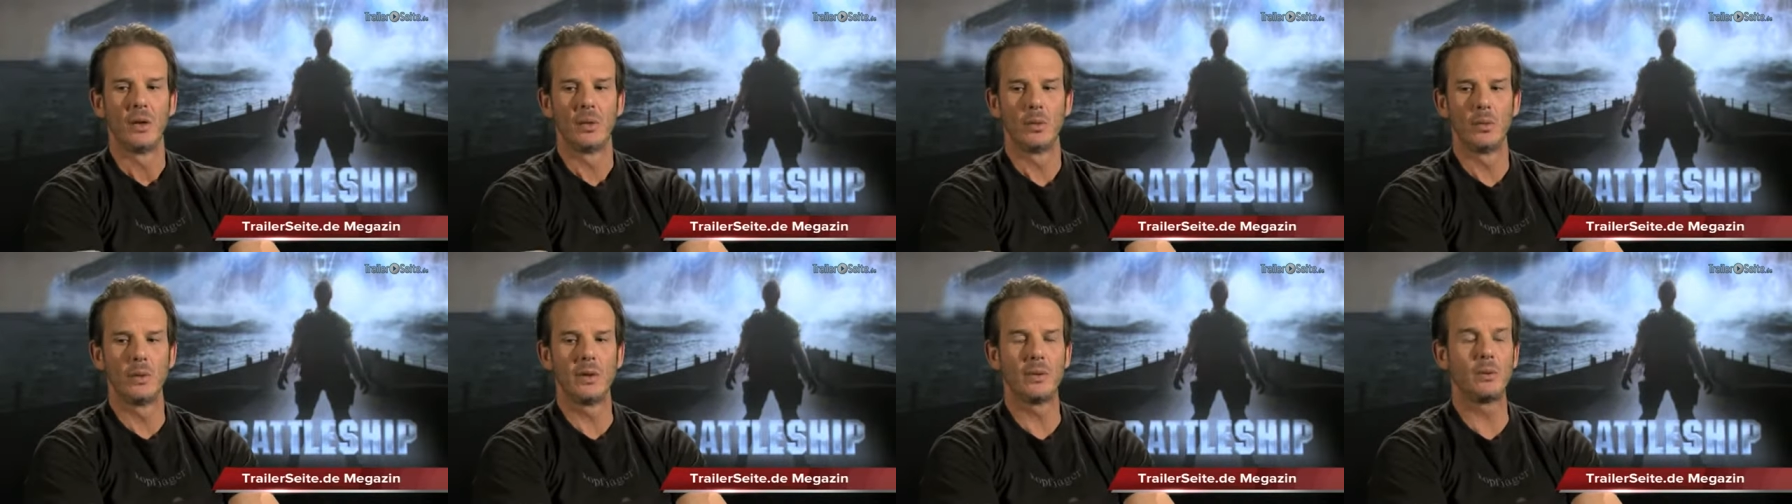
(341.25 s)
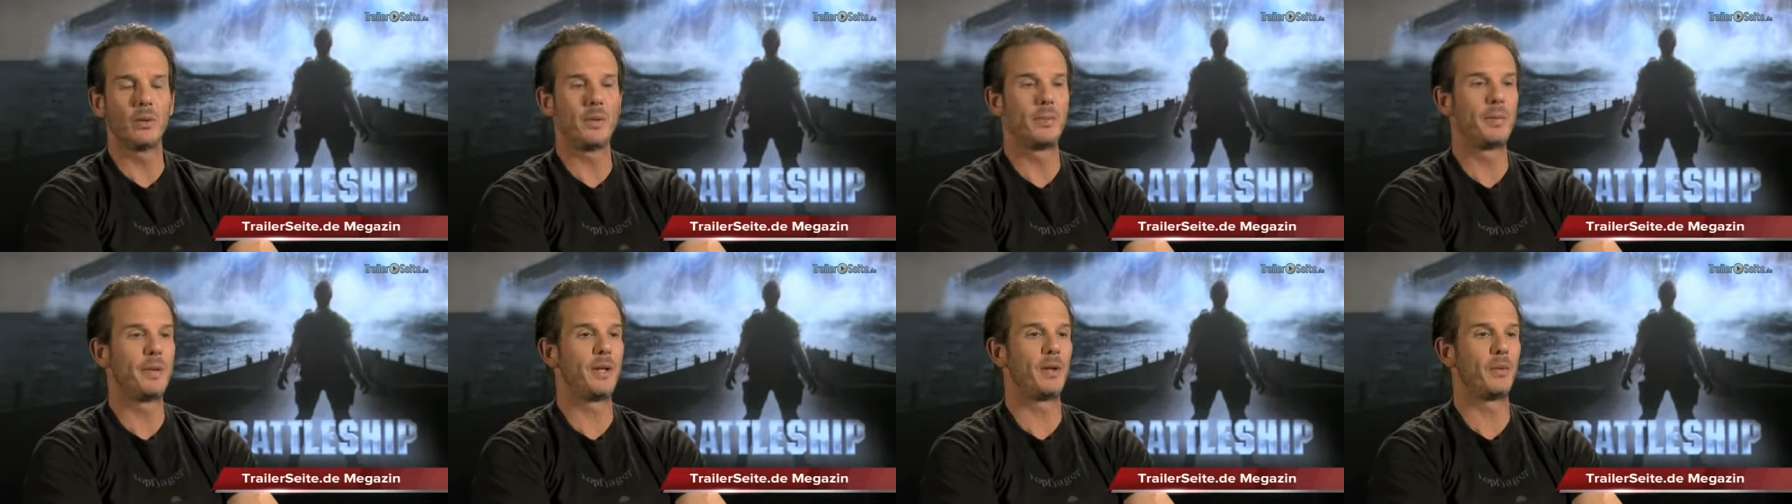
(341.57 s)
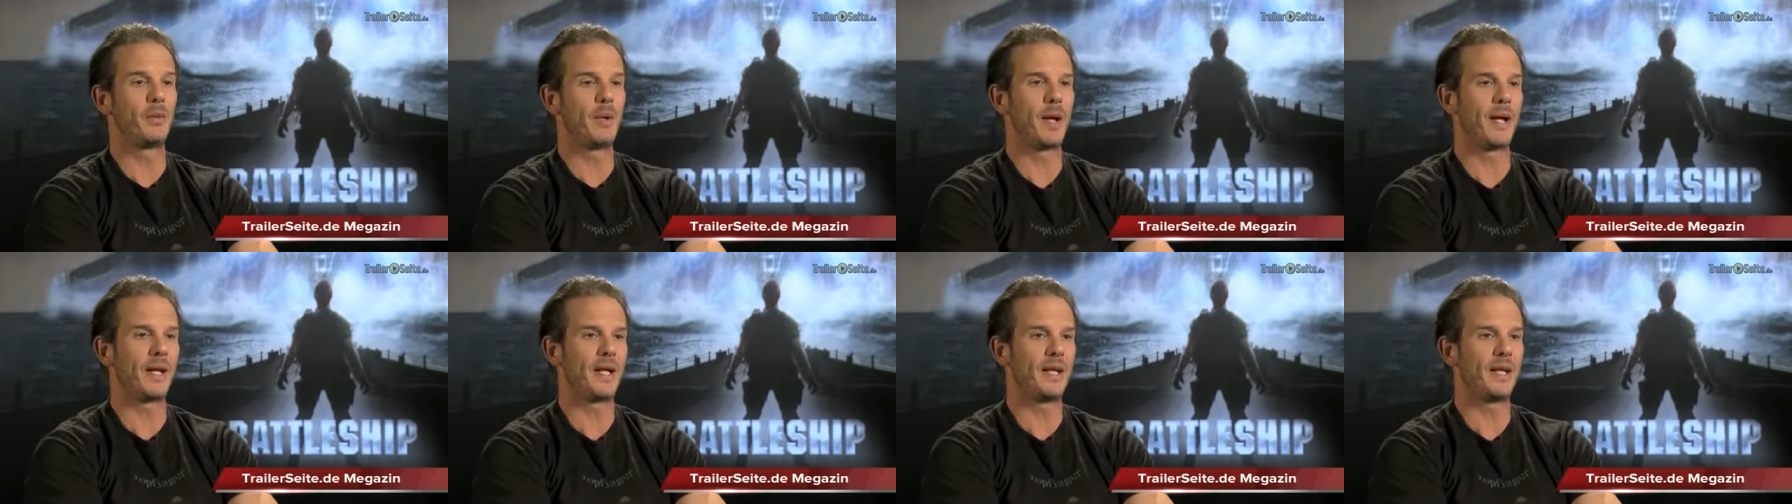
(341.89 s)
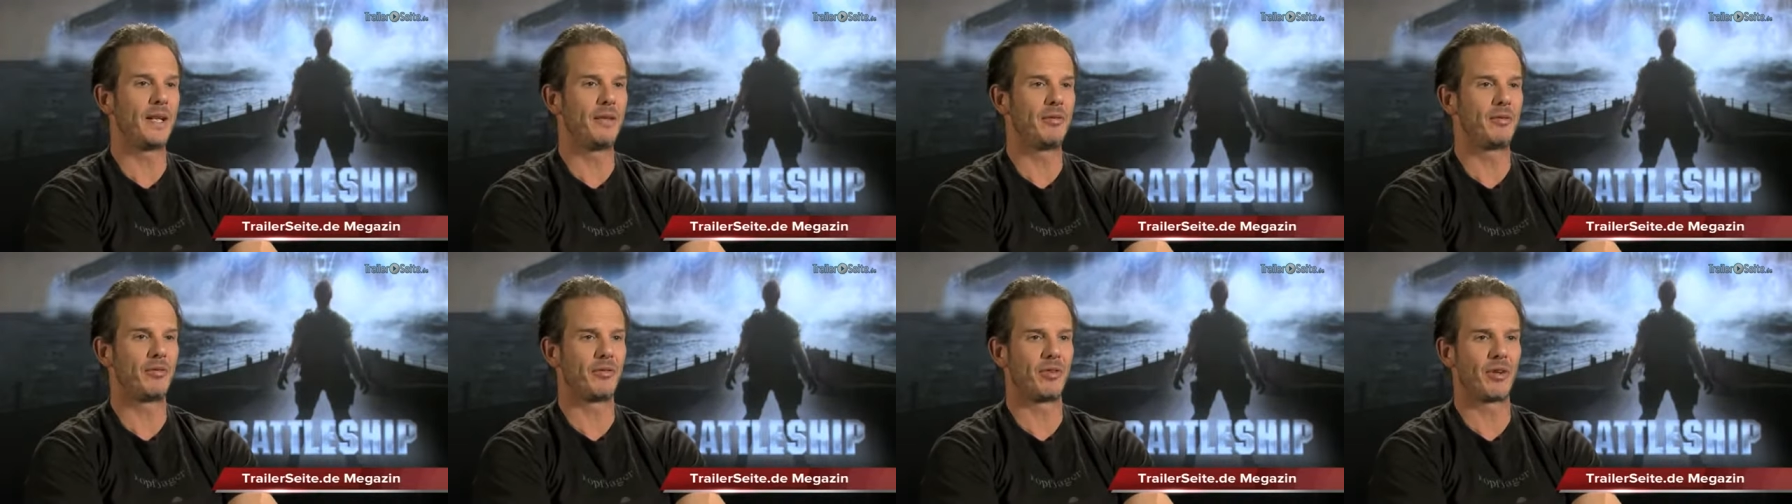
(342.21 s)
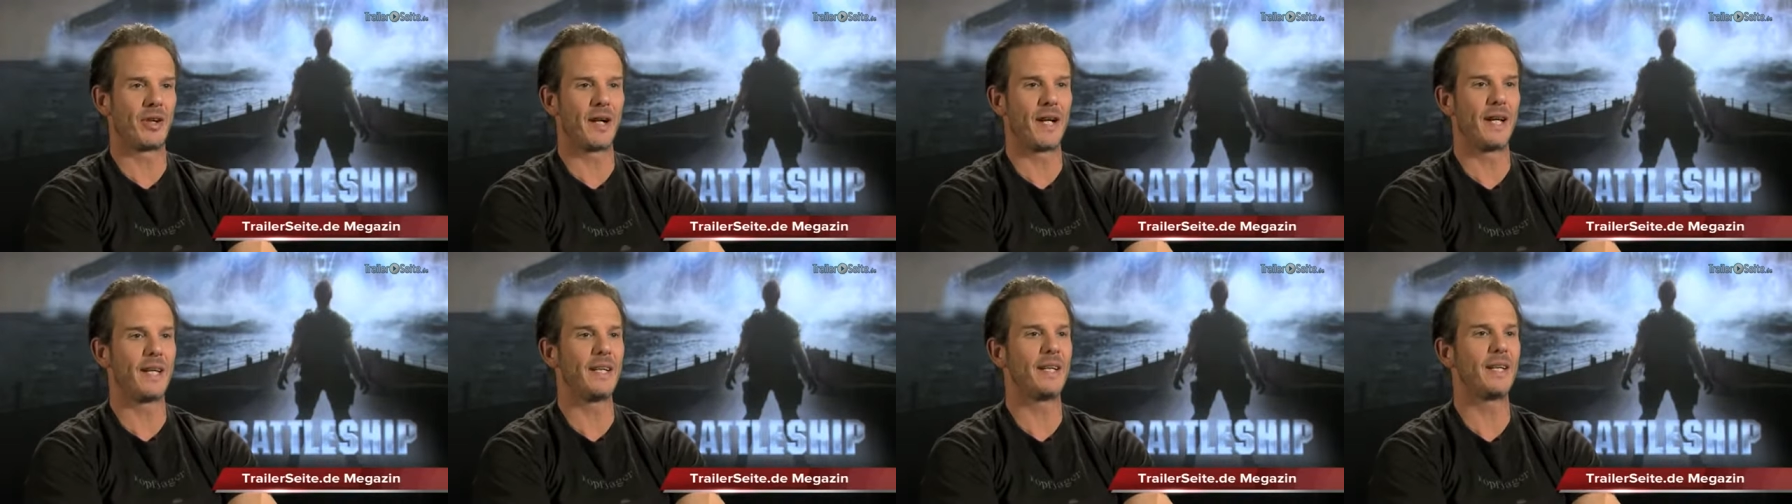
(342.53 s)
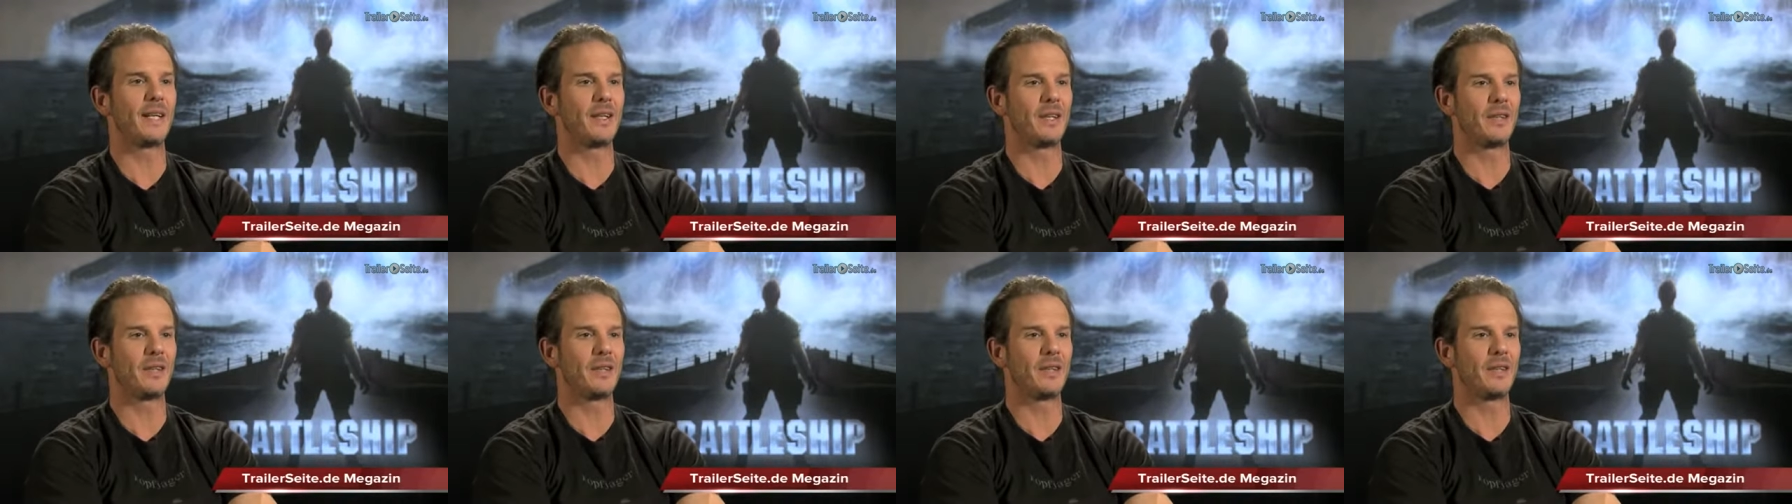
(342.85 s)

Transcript: we would be ready for any